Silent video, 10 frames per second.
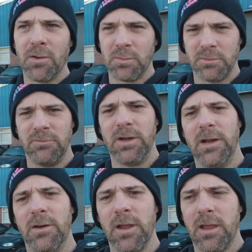which we really
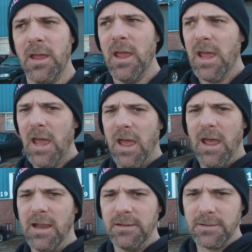like,
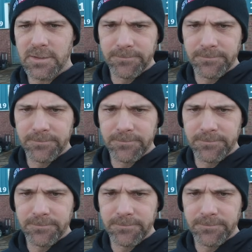and